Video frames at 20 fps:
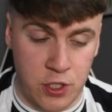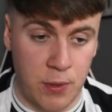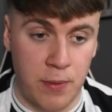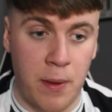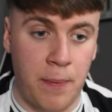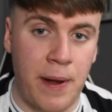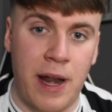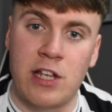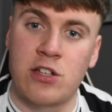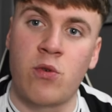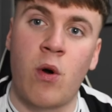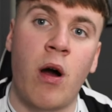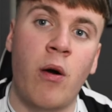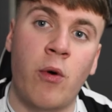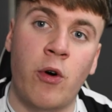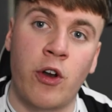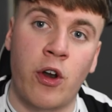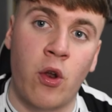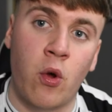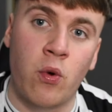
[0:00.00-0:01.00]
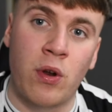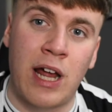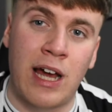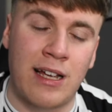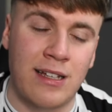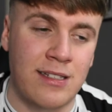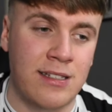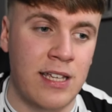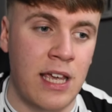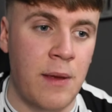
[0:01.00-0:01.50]
Some of the players who are out on loan, I
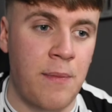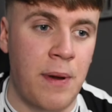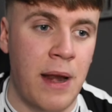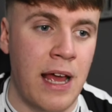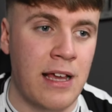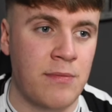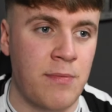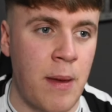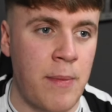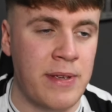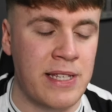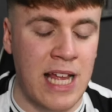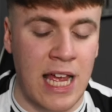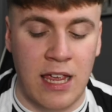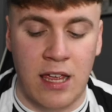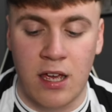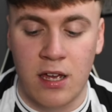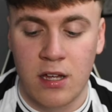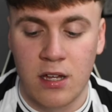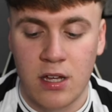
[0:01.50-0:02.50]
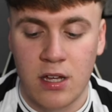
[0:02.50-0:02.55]
can see players maybe like